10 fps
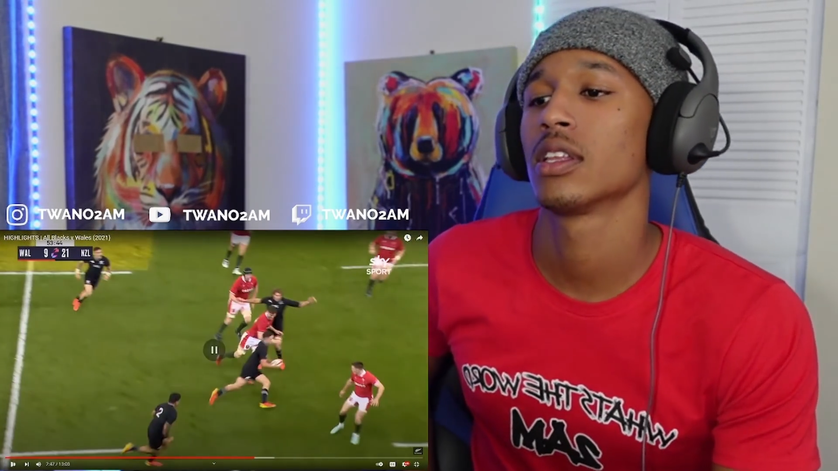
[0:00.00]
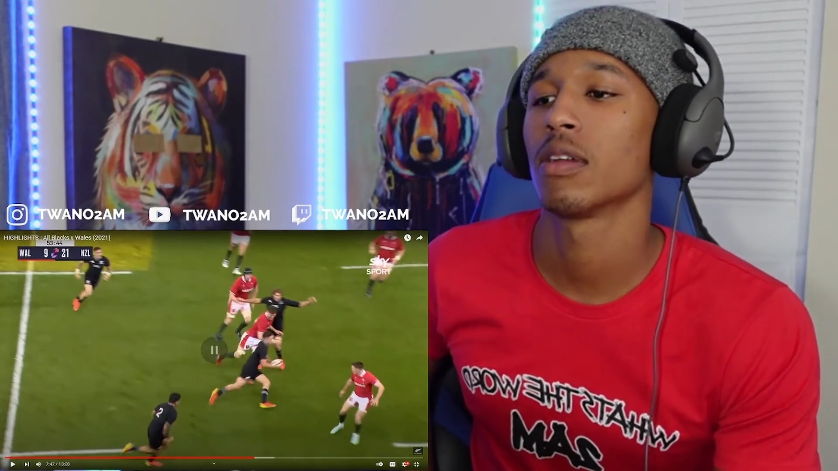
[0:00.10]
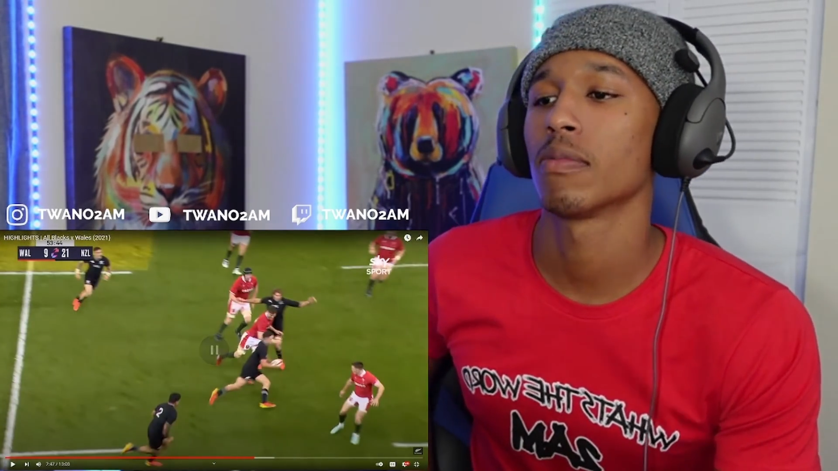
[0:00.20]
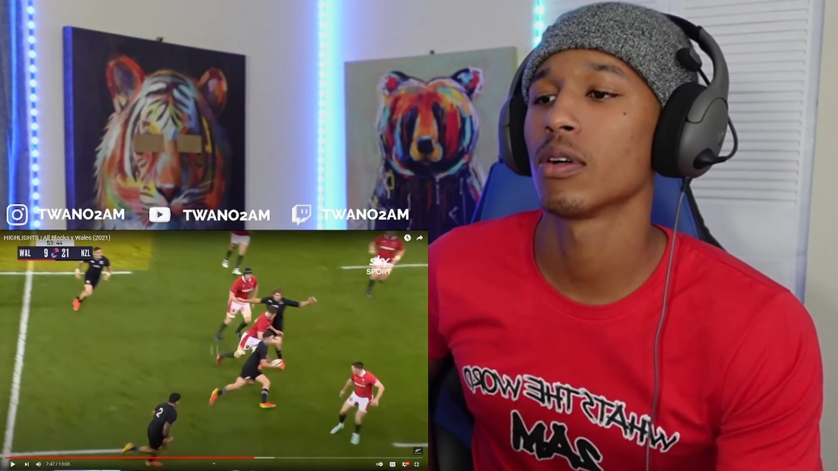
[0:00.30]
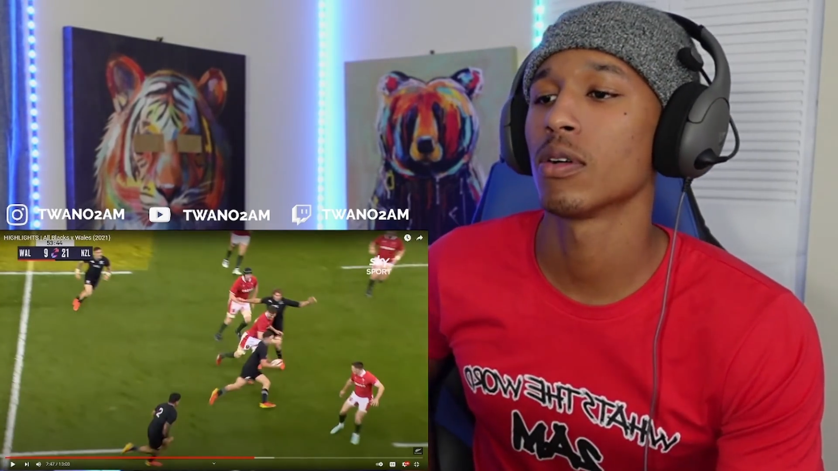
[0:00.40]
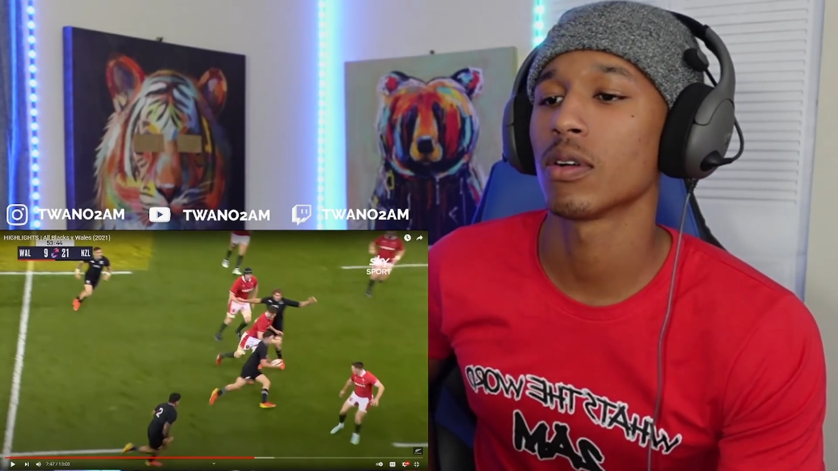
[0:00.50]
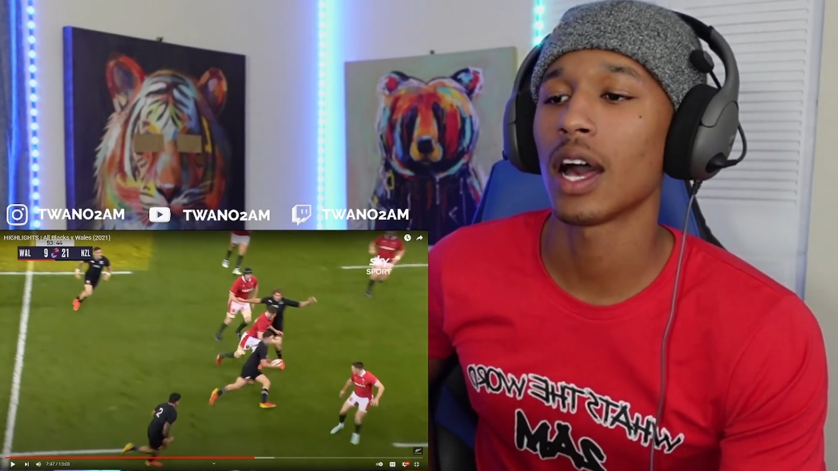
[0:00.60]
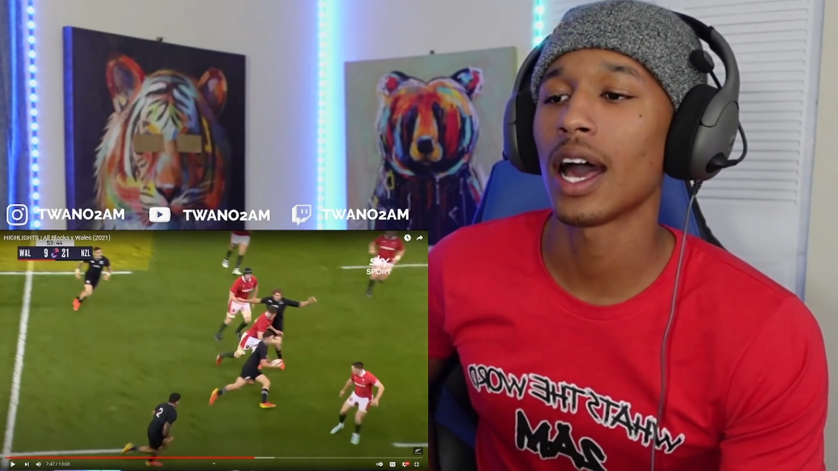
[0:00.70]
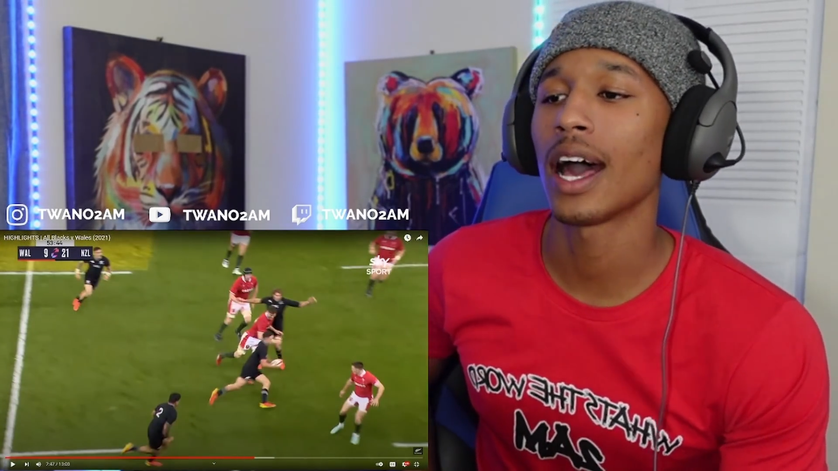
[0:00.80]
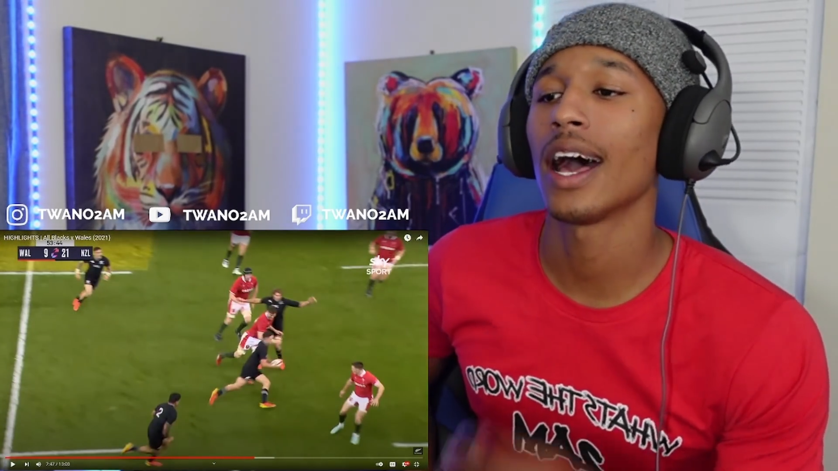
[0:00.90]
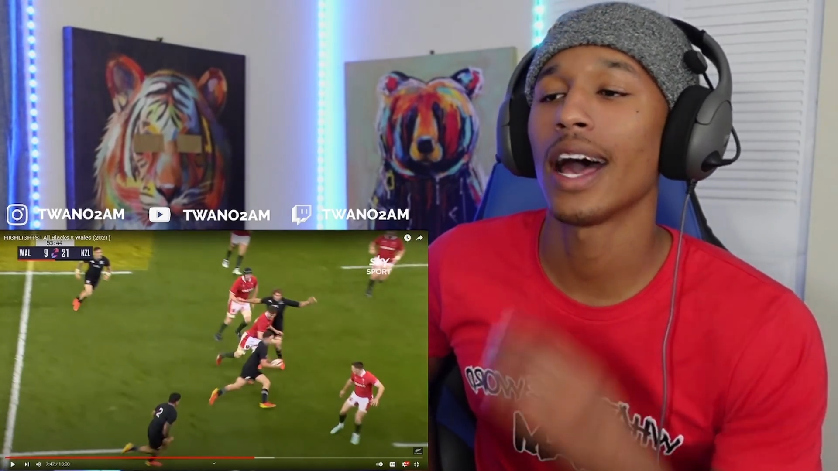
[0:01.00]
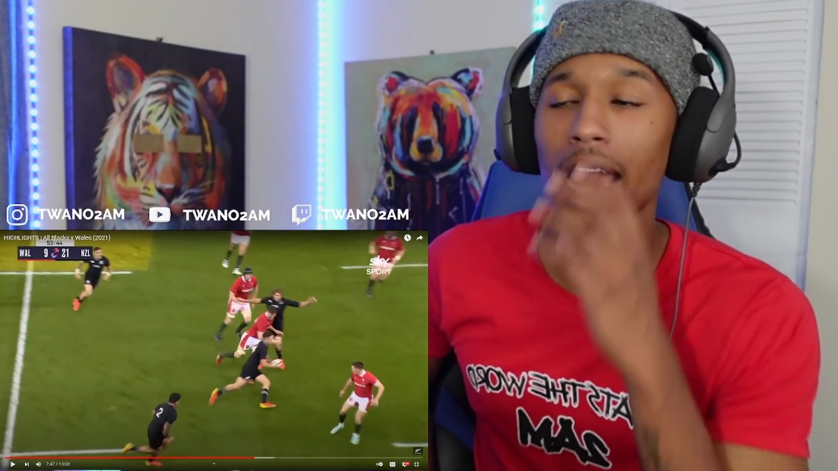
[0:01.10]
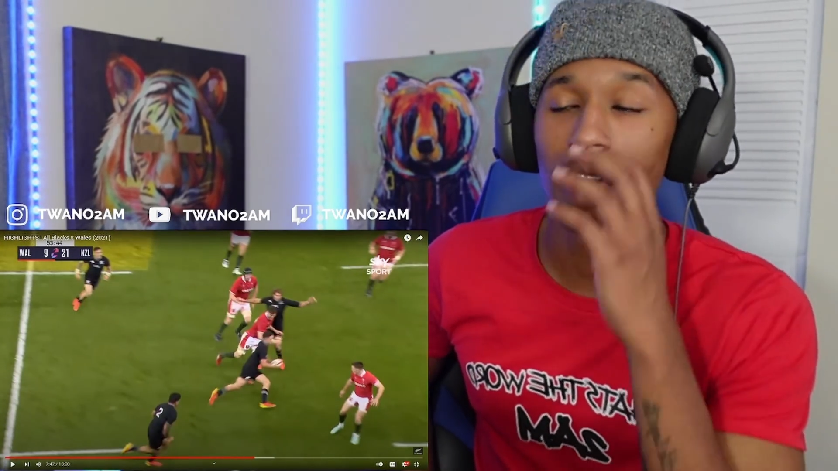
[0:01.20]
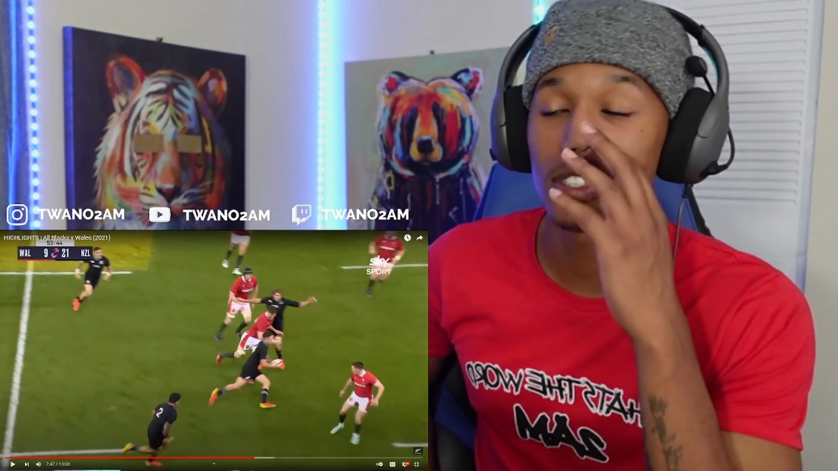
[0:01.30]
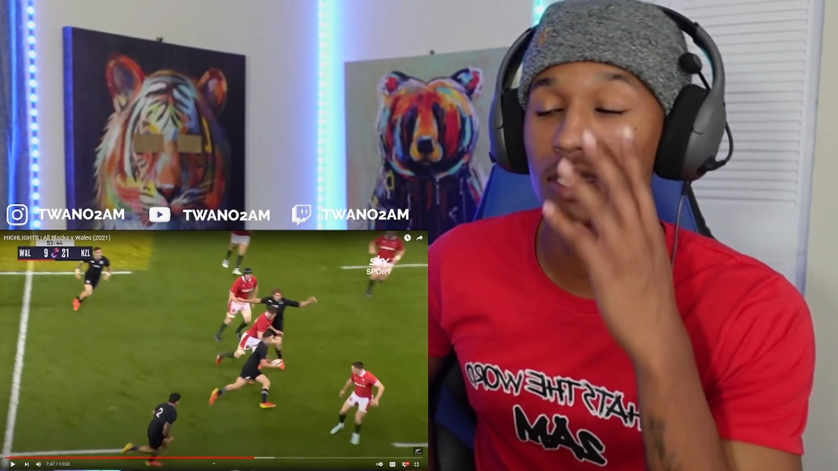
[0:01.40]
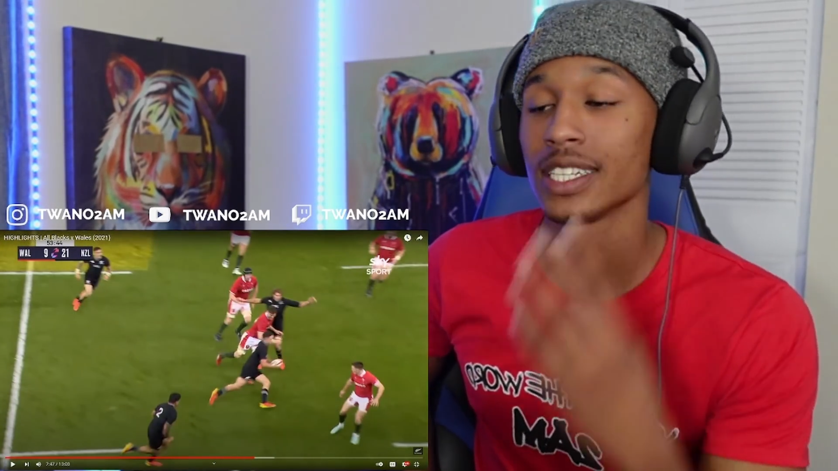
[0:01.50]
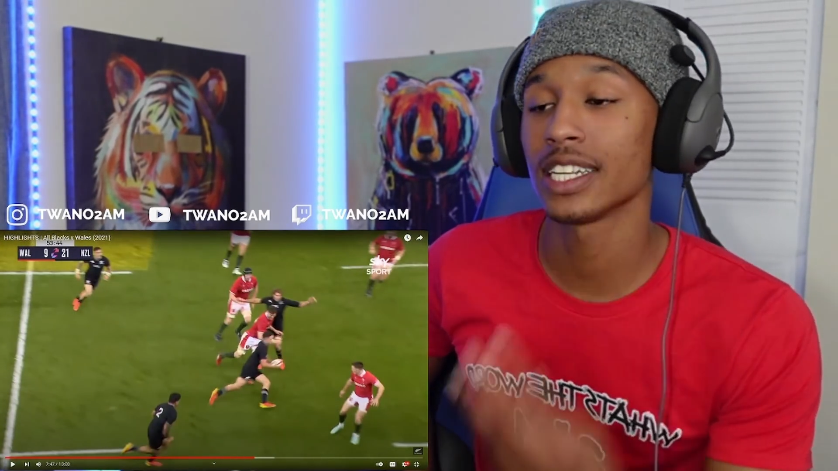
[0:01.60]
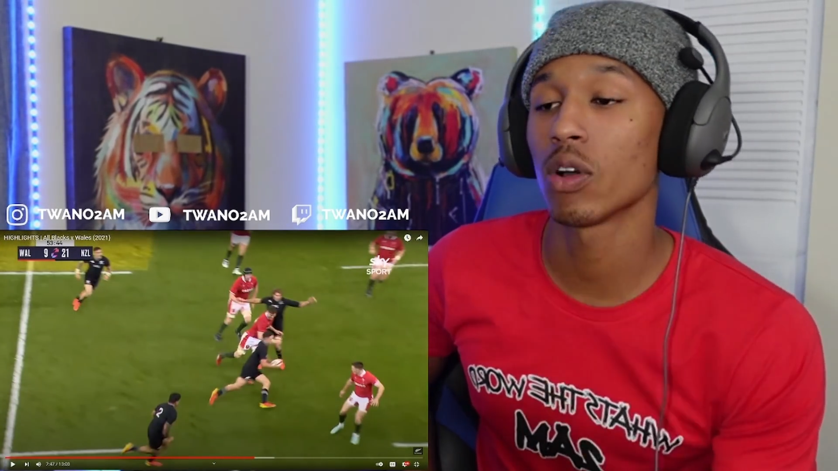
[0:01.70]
Bro, I haven't seen no